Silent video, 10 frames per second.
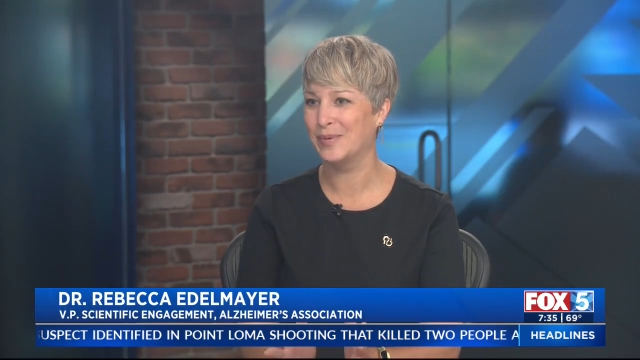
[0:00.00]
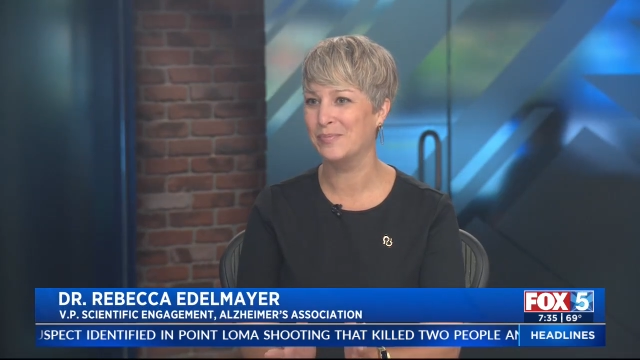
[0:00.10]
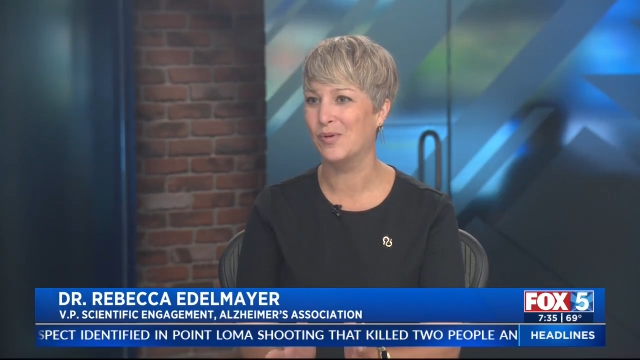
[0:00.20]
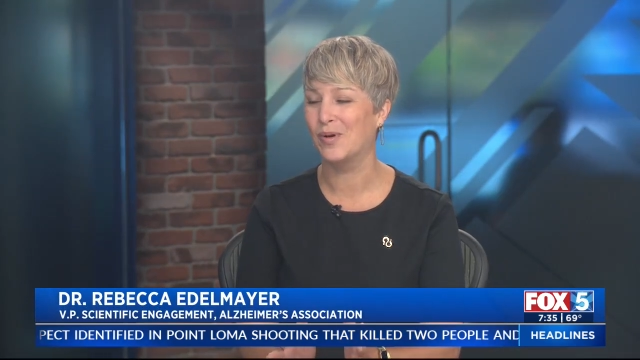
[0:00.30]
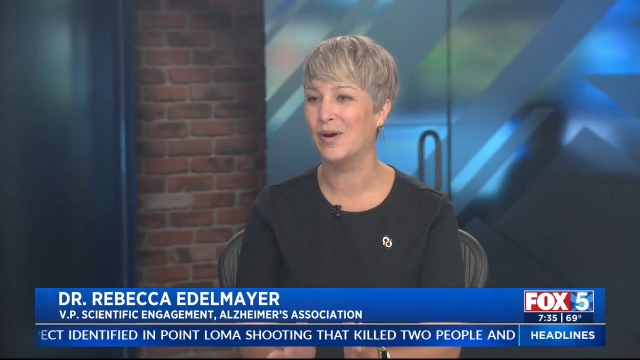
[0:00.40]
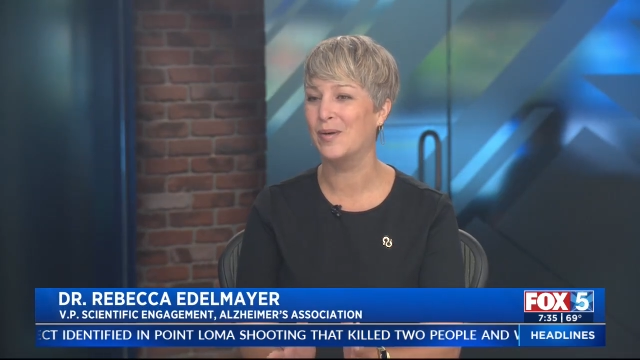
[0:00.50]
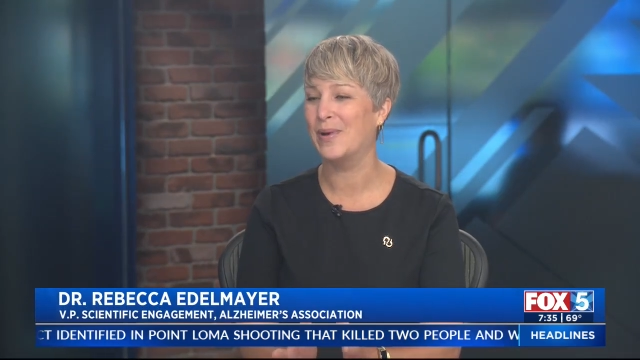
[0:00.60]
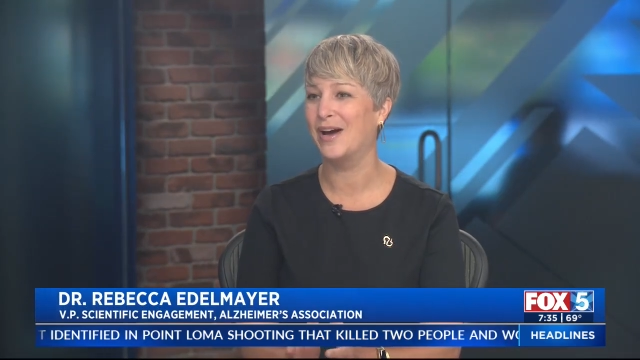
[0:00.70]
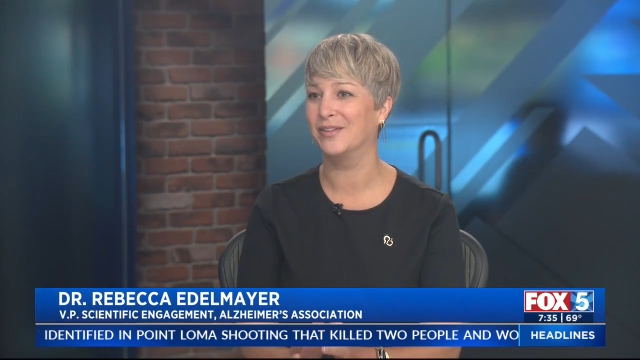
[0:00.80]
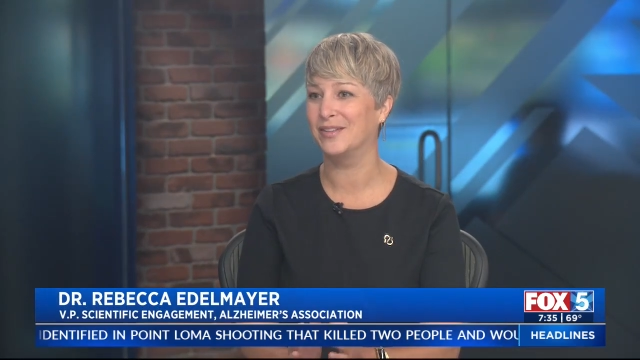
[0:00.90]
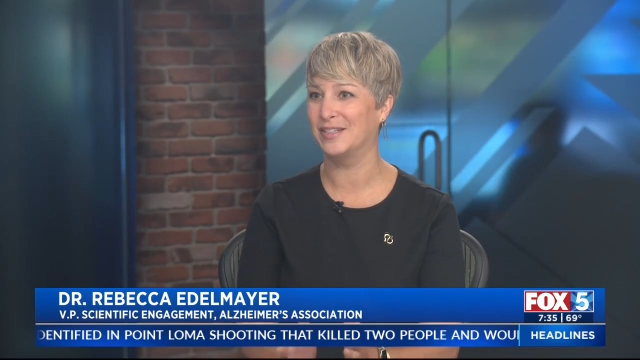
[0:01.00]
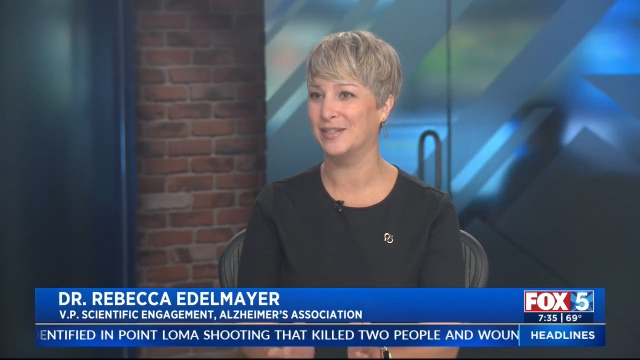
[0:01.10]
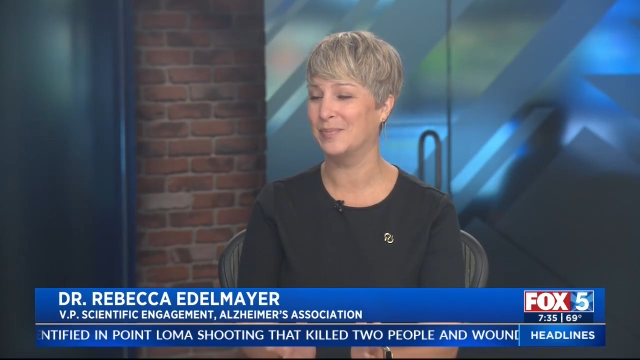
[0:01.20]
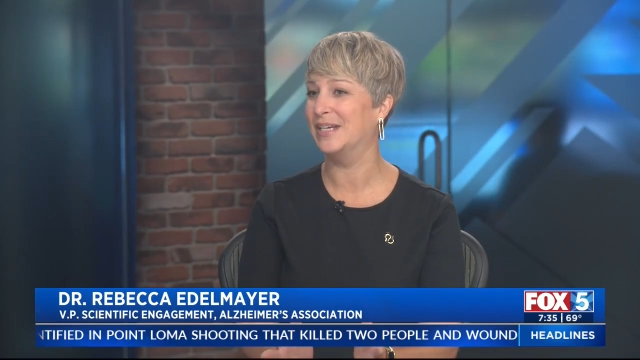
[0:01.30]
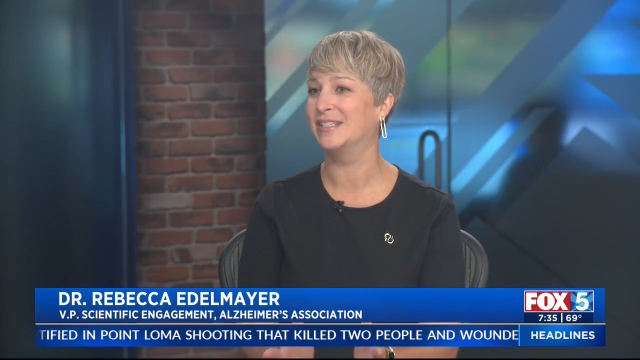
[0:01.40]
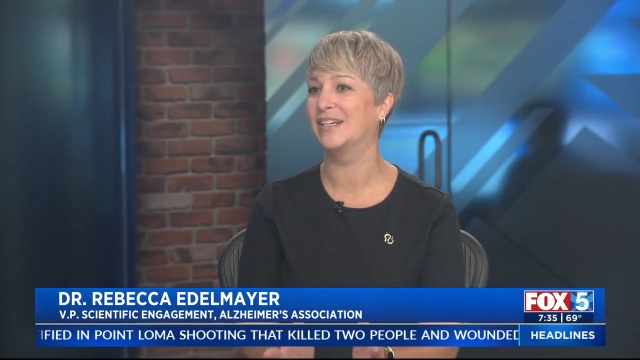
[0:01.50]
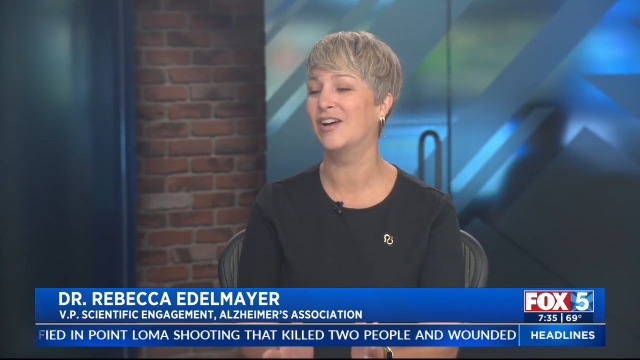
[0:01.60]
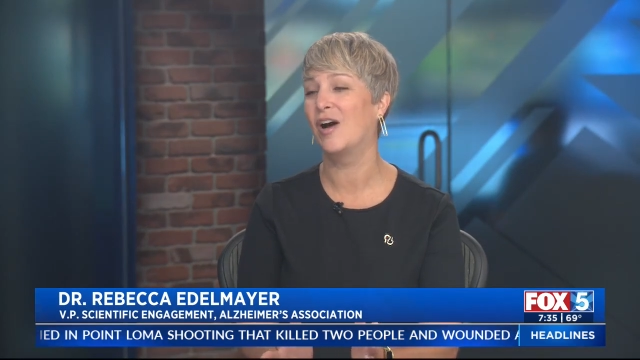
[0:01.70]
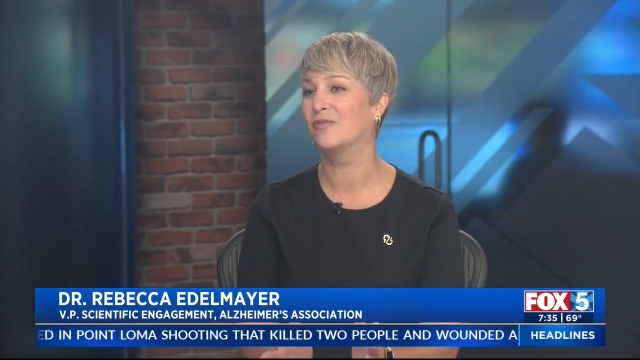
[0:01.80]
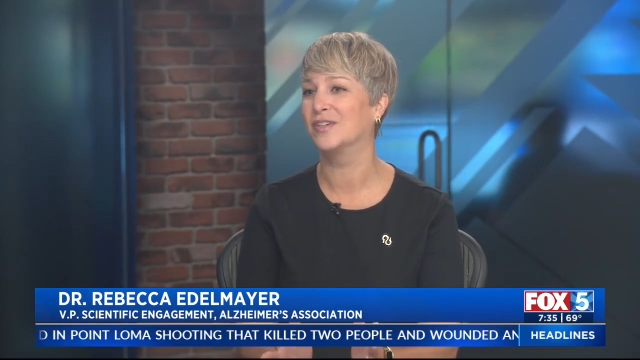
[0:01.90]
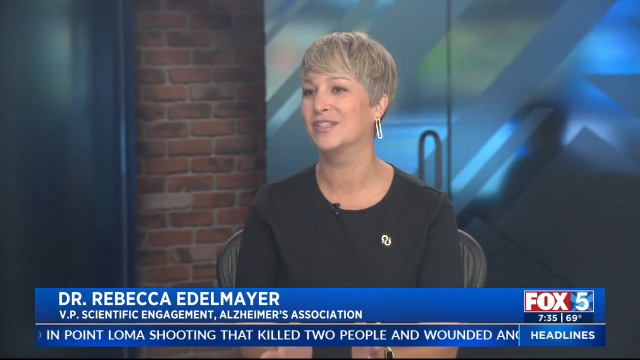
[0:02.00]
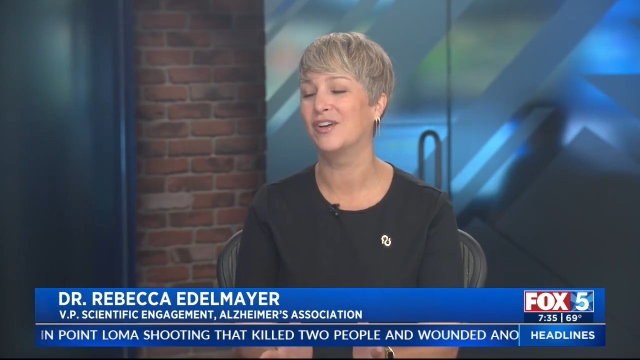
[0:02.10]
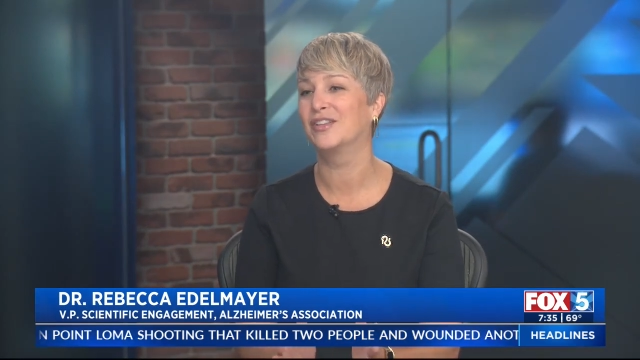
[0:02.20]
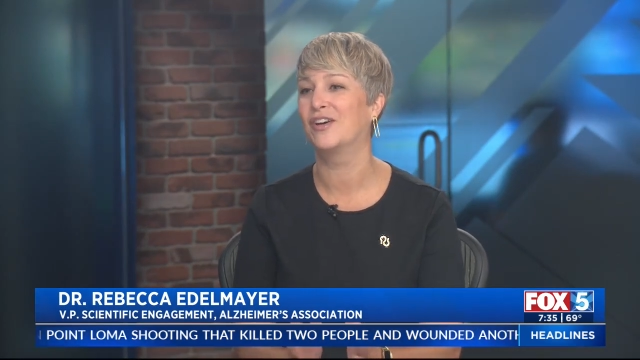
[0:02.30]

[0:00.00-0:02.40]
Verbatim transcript: bit more about this amazing conference called